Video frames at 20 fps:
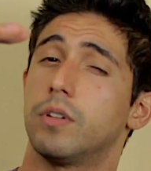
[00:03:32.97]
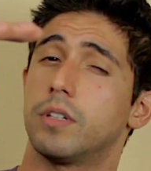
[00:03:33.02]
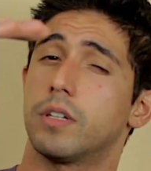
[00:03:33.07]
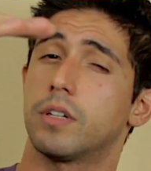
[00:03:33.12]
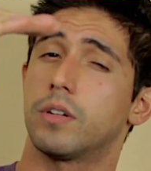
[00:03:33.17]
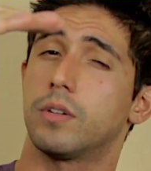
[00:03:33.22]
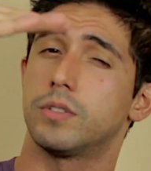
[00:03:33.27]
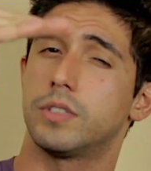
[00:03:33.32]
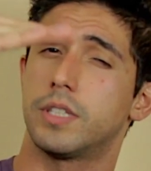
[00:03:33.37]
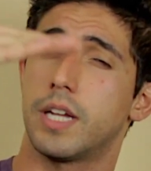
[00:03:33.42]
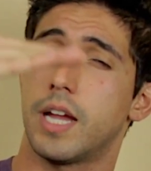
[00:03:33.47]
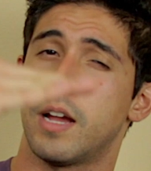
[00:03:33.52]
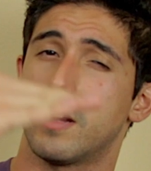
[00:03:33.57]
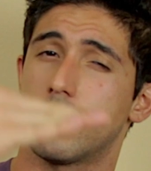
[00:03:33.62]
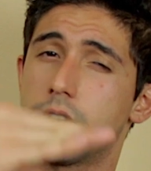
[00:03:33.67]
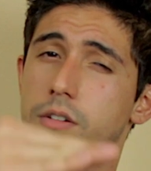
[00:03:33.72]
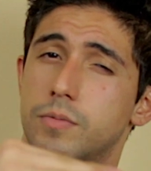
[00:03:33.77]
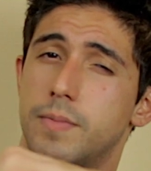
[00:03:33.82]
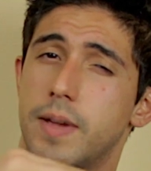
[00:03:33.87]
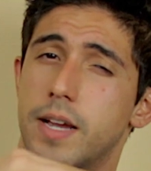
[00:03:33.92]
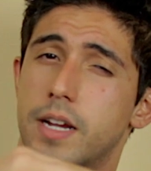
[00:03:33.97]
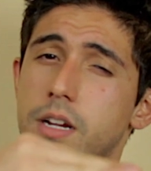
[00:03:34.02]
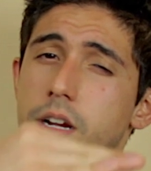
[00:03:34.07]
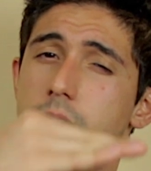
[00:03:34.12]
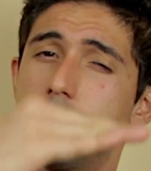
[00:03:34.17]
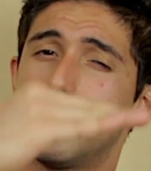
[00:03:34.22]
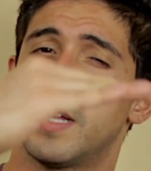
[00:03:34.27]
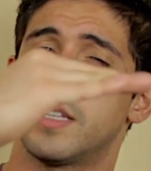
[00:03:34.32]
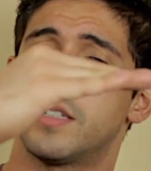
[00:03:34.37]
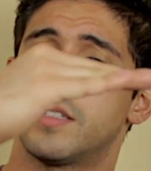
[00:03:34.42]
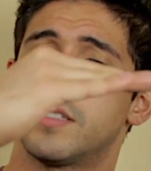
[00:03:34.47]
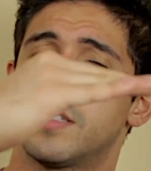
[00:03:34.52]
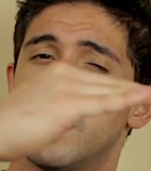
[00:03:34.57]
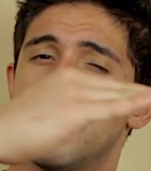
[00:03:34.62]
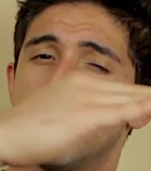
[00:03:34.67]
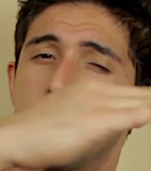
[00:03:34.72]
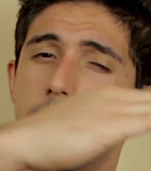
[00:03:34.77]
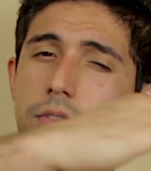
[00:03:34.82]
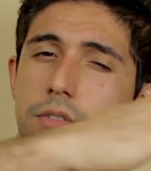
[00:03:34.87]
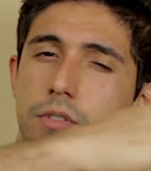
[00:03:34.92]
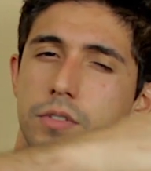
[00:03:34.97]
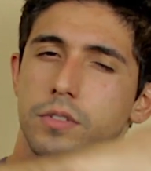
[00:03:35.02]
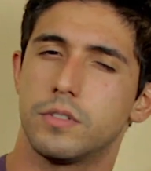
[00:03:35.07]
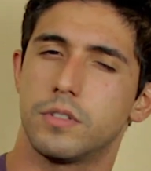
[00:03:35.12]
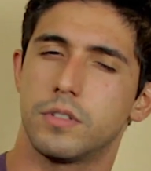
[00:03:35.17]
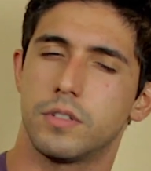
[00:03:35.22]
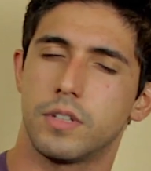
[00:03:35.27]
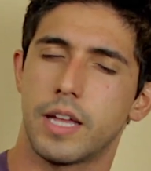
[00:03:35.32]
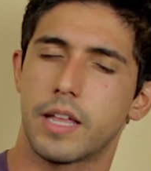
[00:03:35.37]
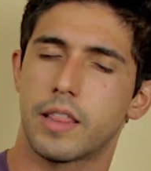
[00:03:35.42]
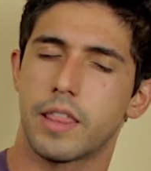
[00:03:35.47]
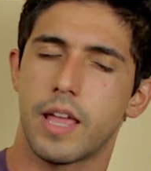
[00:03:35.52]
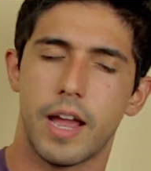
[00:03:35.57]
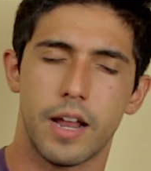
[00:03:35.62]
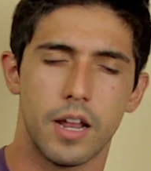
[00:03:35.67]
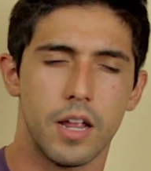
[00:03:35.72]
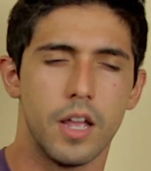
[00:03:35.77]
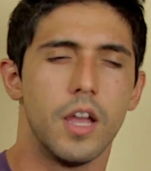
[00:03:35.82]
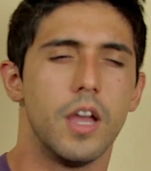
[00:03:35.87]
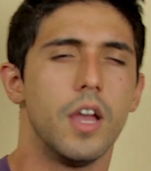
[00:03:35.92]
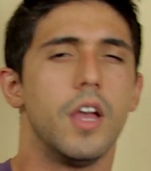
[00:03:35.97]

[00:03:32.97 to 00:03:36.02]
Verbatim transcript: And it goes down, comes back up, not the same level, you, like that.